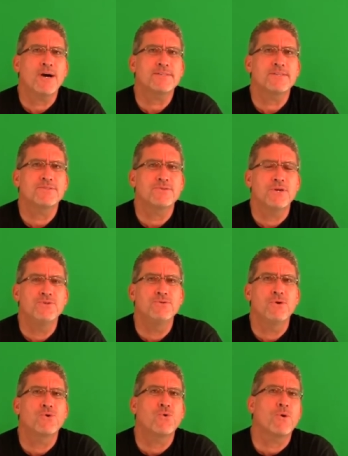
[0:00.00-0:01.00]
processor, a
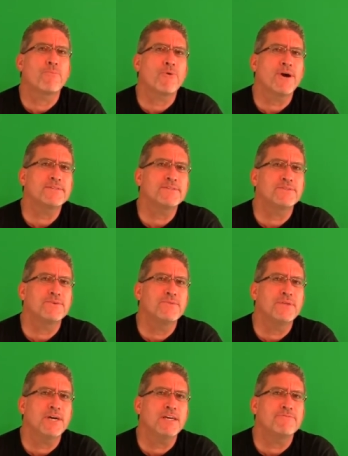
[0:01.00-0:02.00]
dual core processor
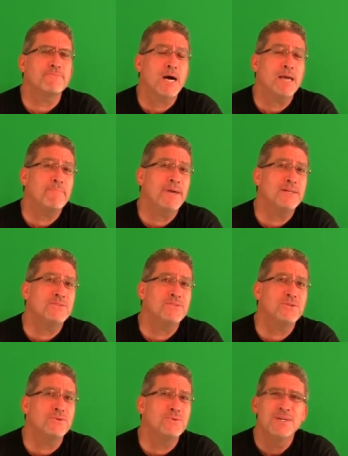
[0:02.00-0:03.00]
in the iPad
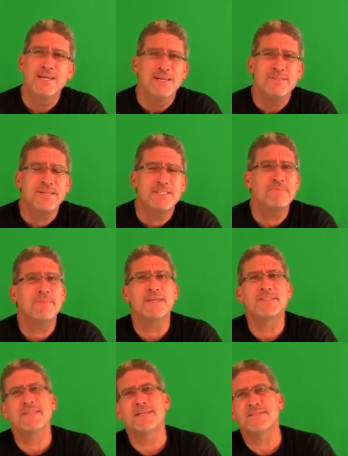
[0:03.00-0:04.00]
2, doesn't
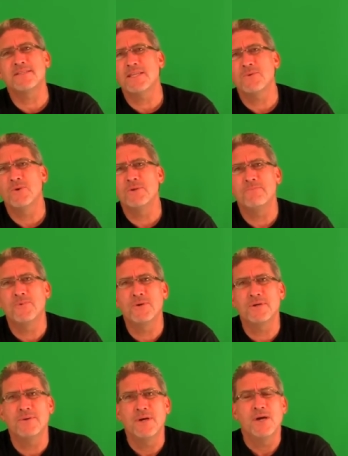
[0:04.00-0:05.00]
make sense that they wouldn't
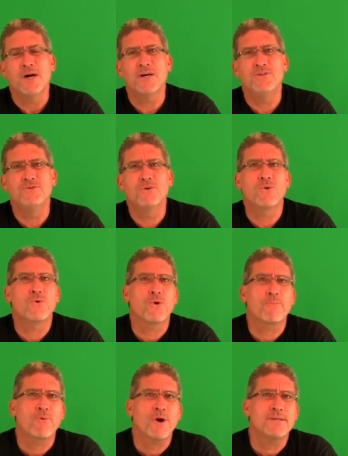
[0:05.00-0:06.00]
put a, a dual
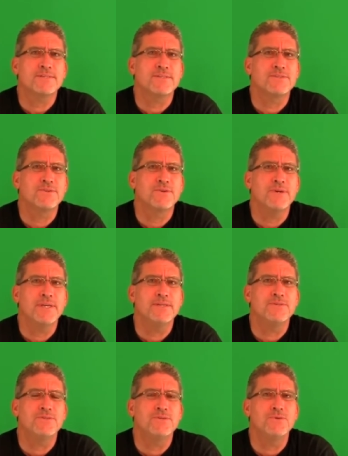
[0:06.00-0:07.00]
core processor
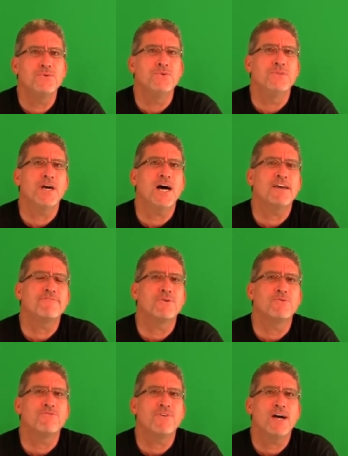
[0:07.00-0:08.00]
into the
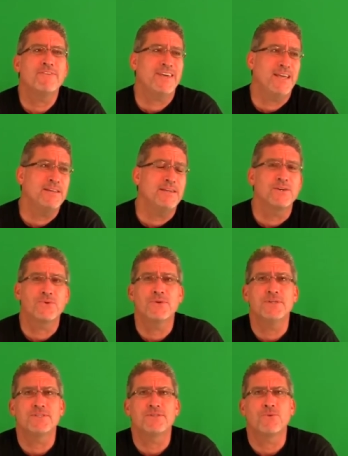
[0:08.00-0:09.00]
iPhone 5 and
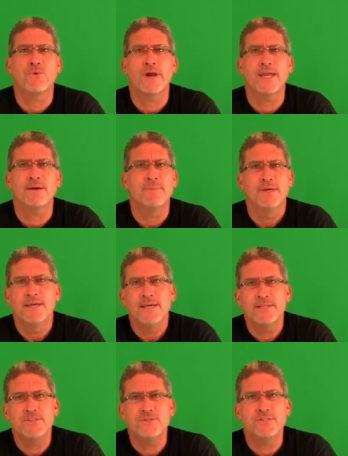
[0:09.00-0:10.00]
increase the RAM.
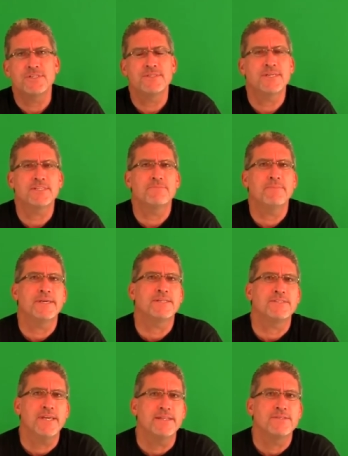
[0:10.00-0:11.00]
It just doesn't make
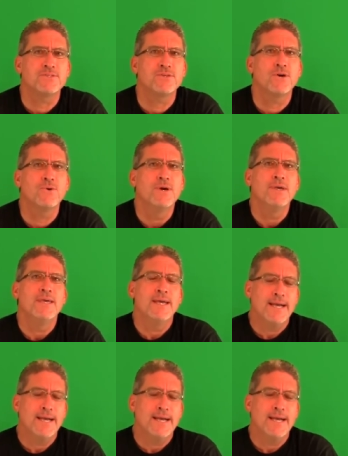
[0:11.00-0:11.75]
sense. So